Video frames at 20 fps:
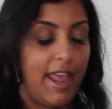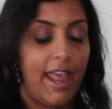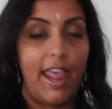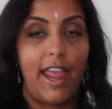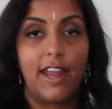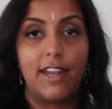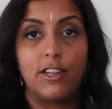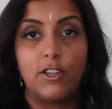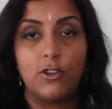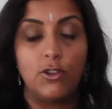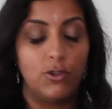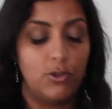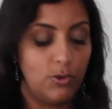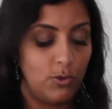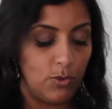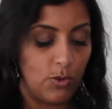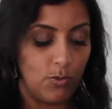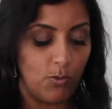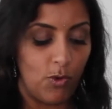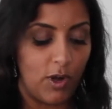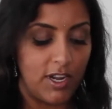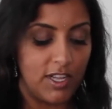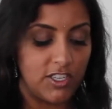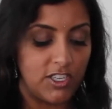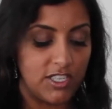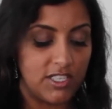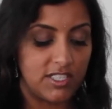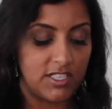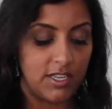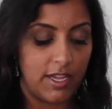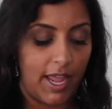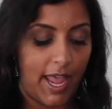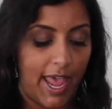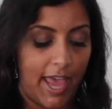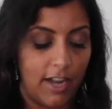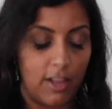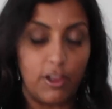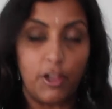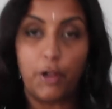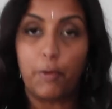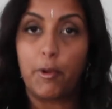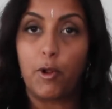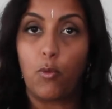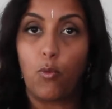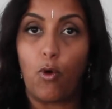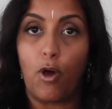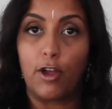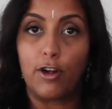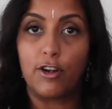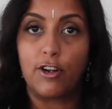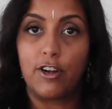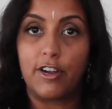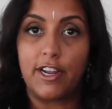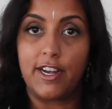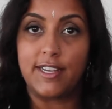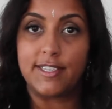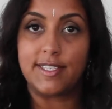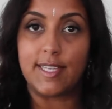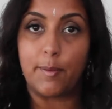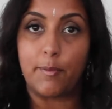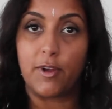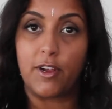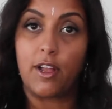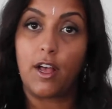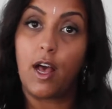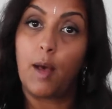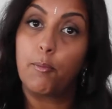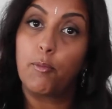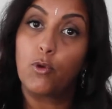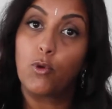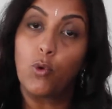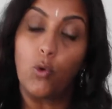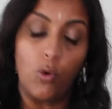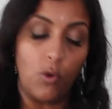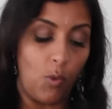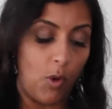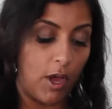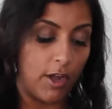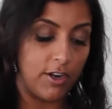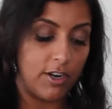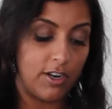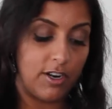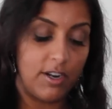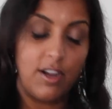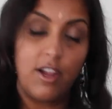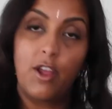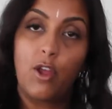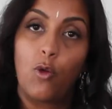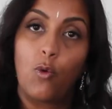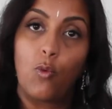and you want to just add a little bit of water in a separate cup, cool water,